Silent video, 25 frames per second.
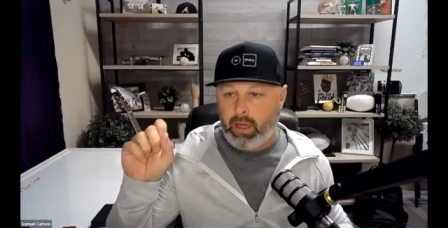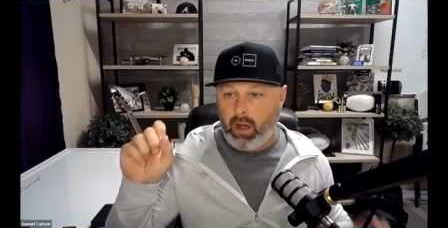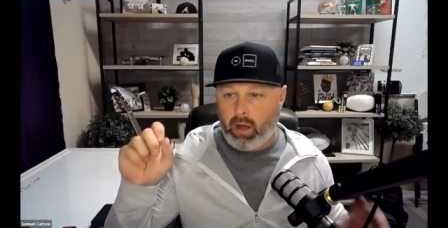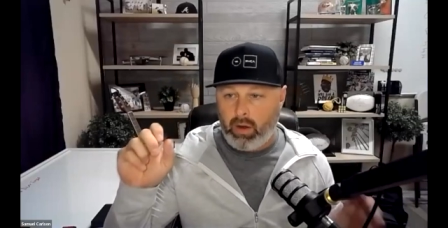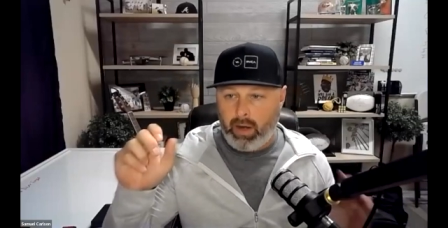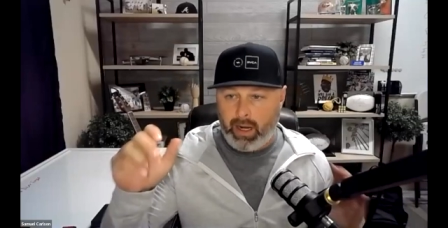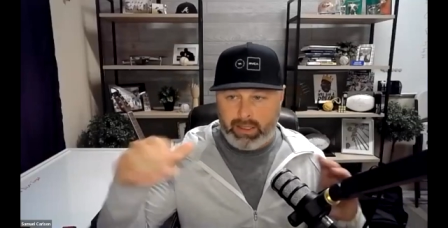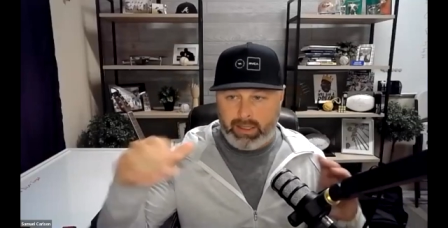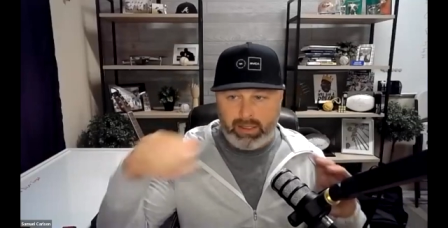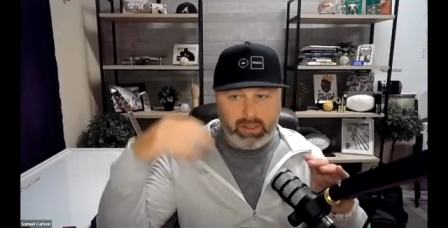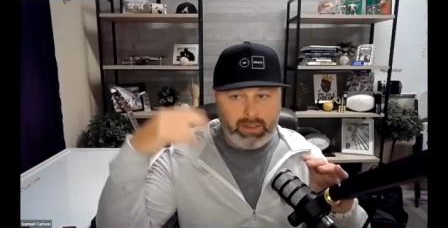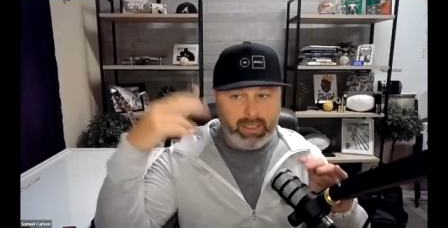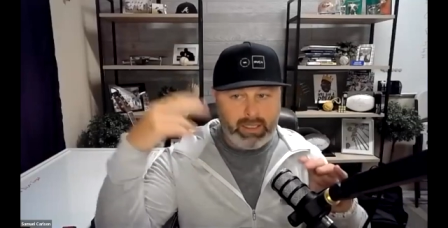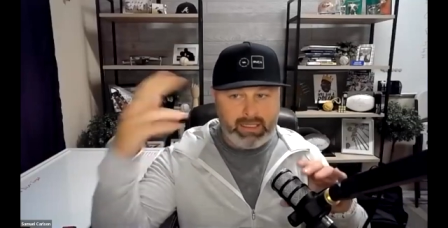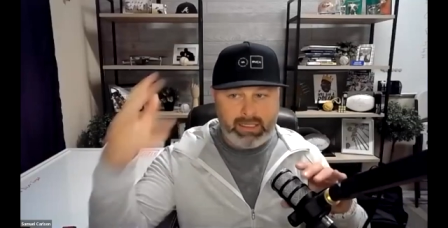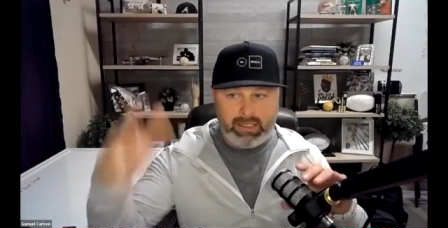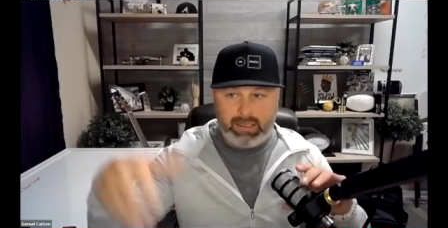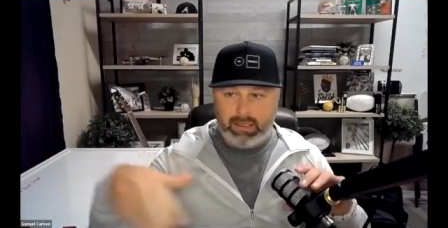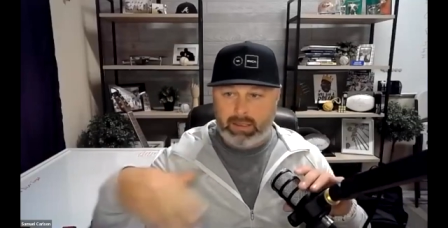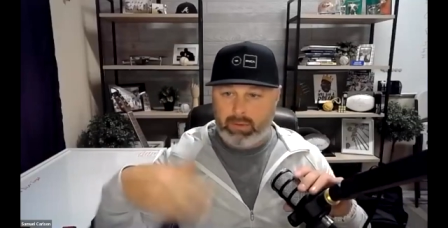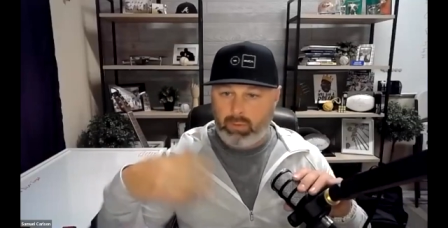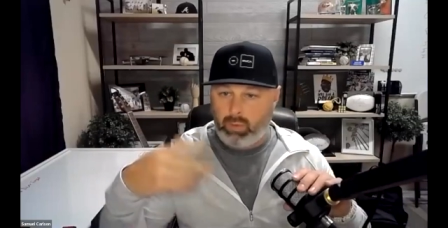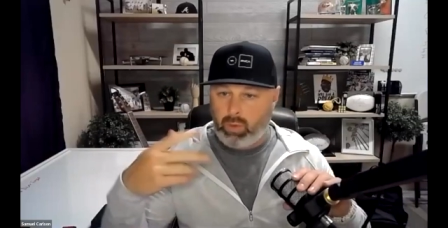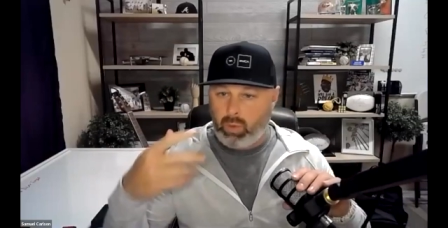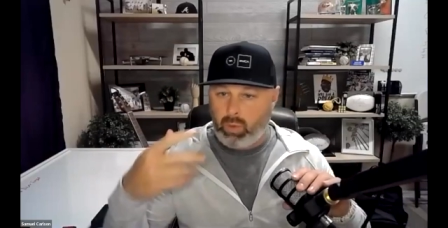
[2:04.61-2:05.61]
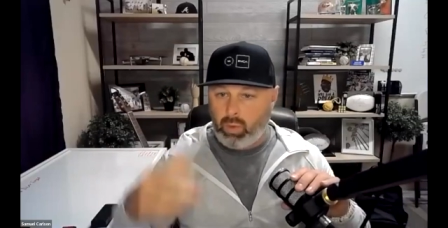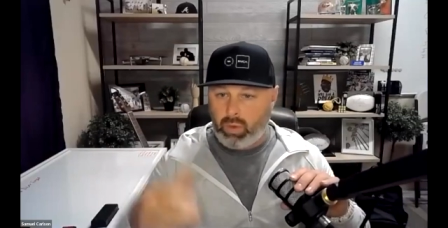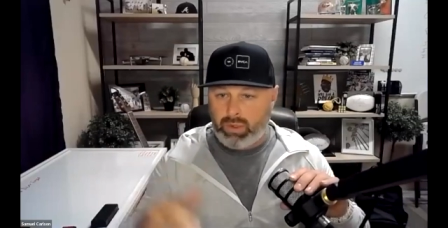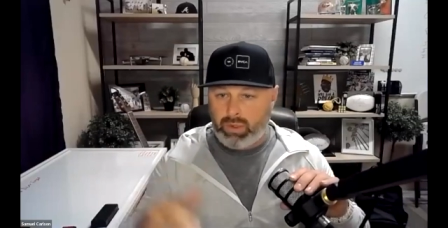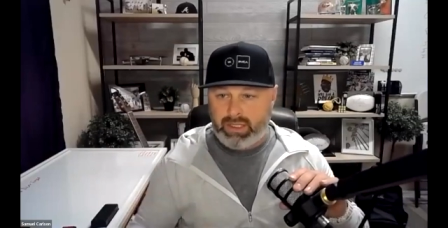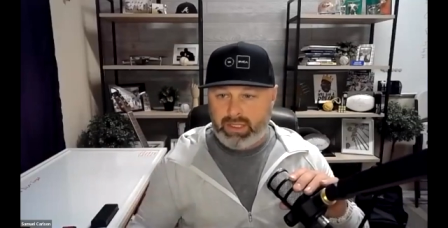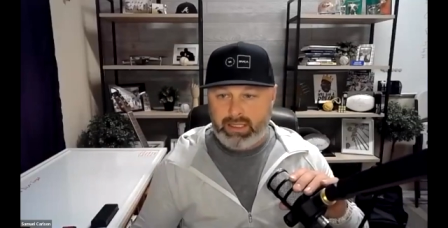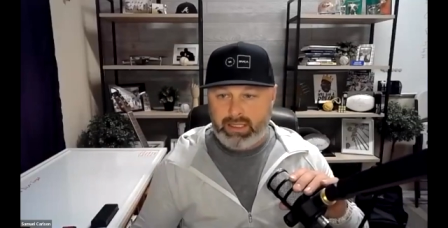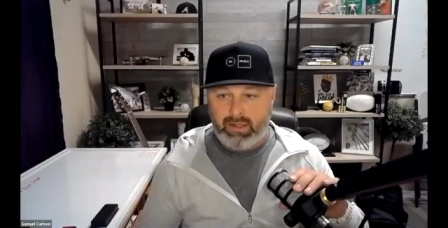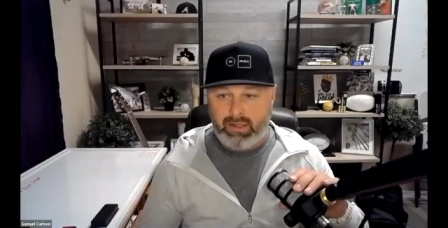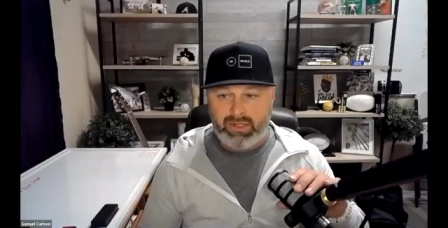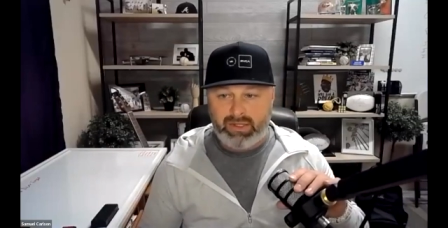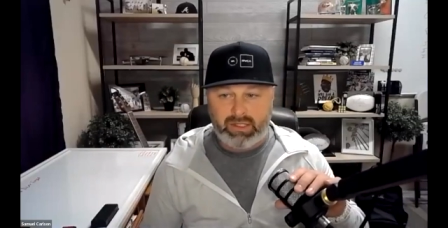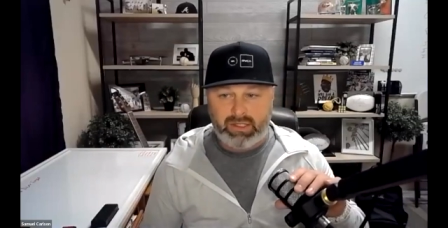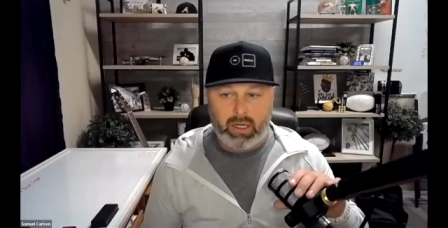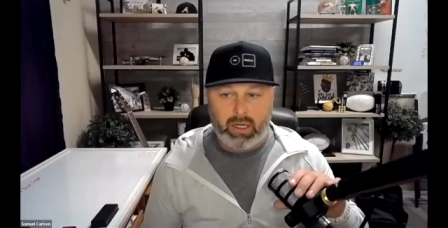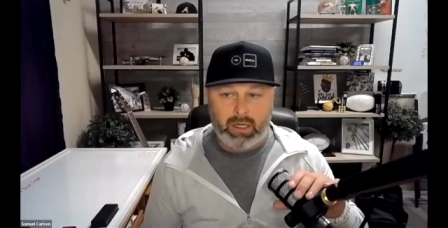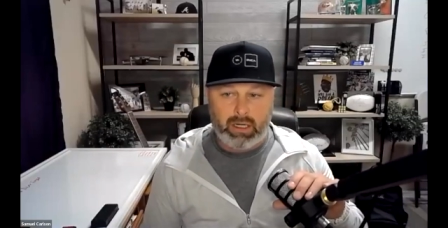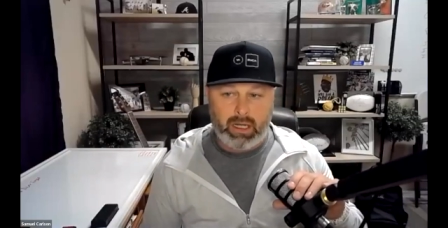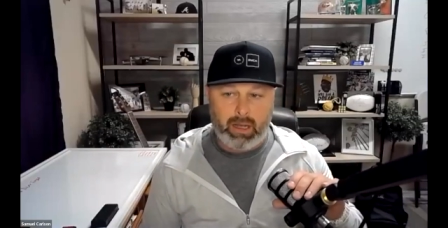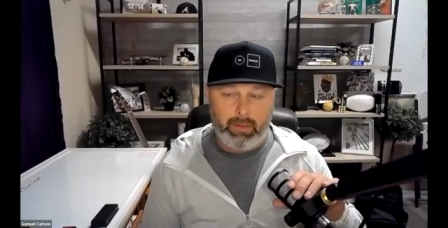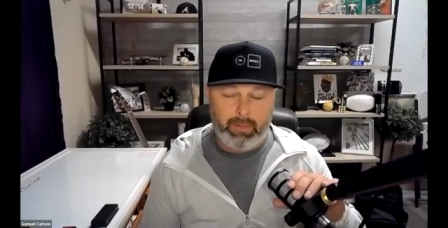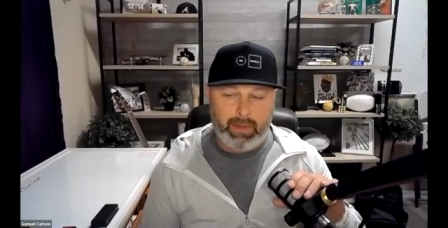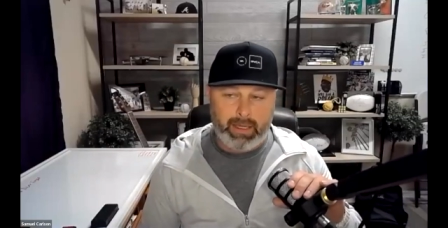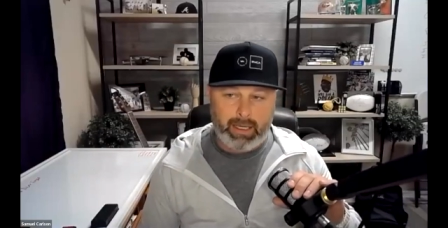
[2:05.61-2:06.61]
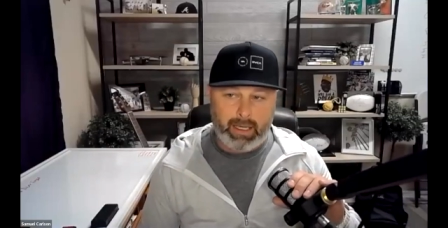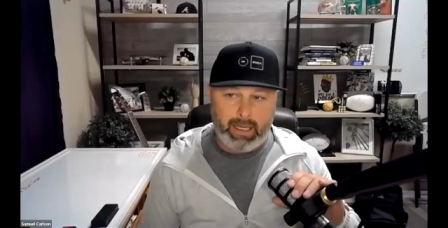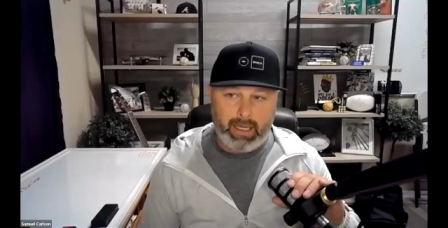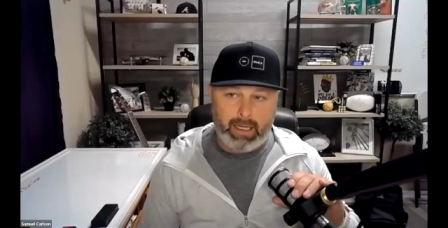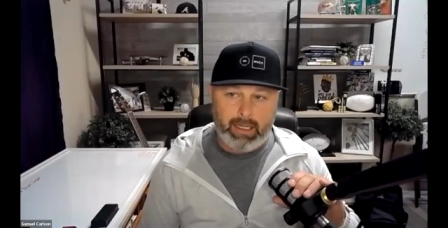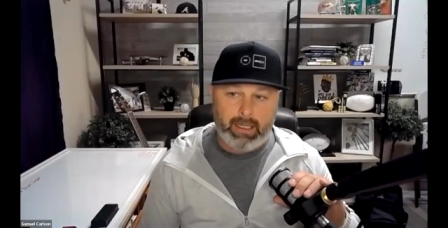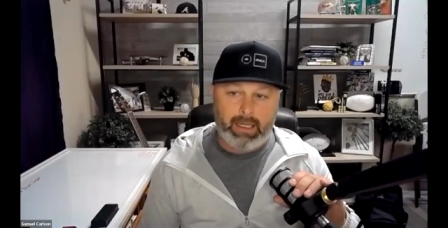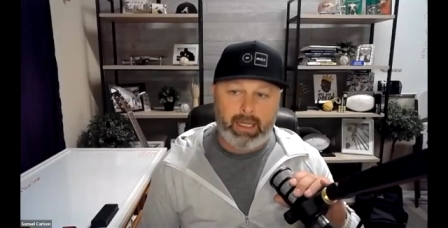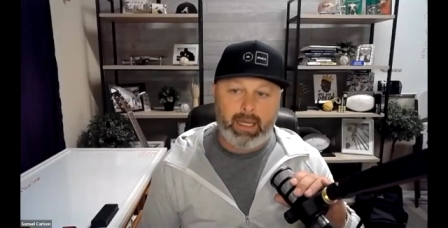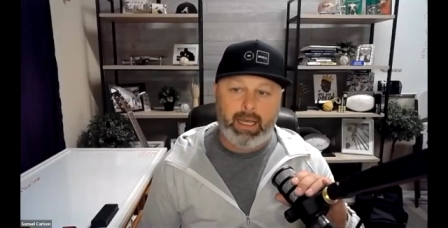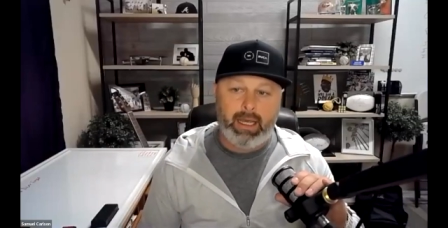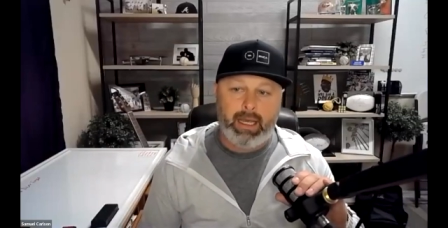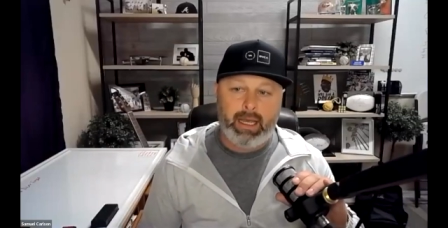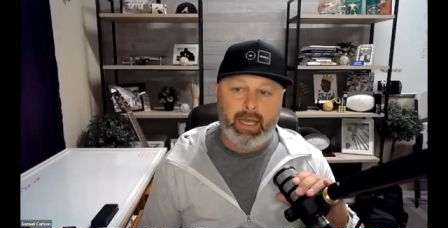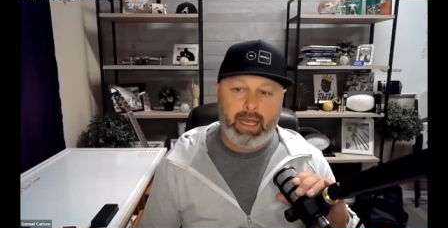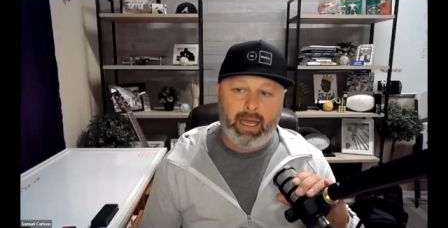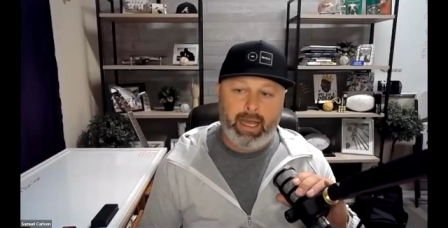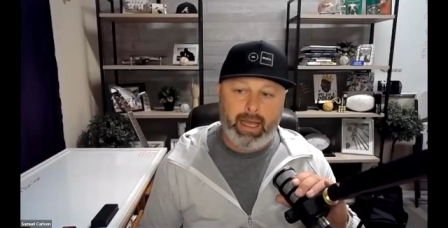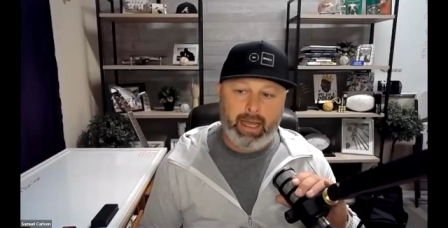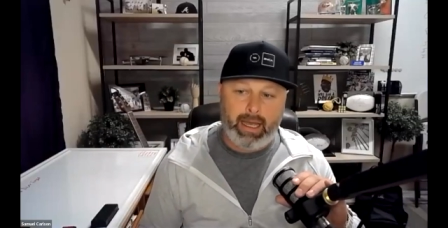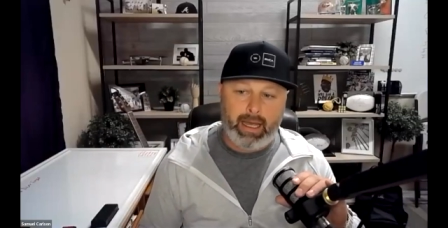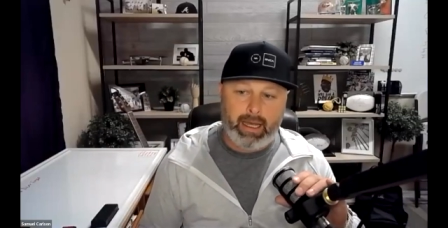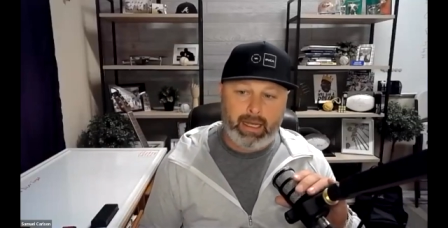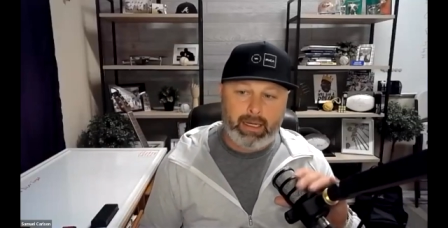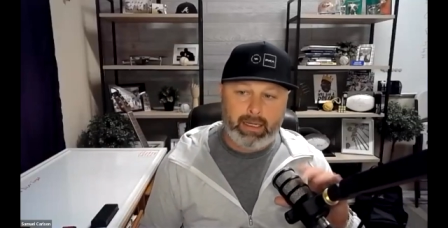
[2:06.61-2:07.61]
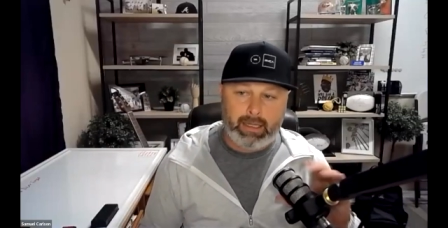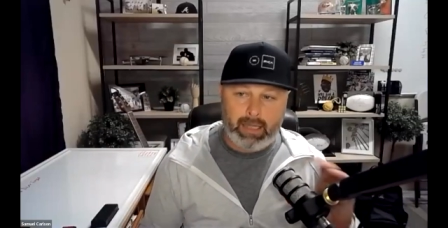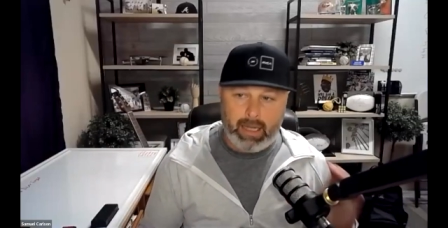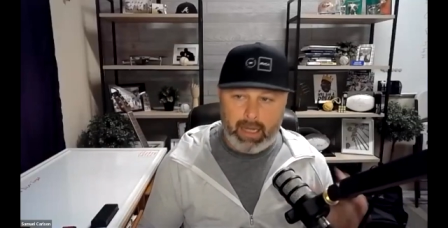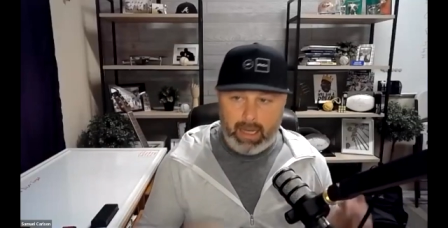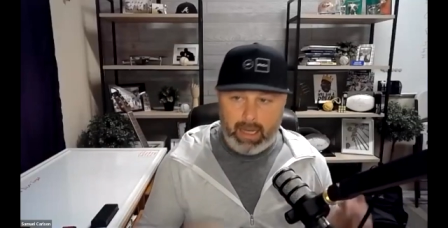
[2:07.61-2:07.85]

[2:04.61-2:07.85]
All right, so let's we'll see those start coming in, and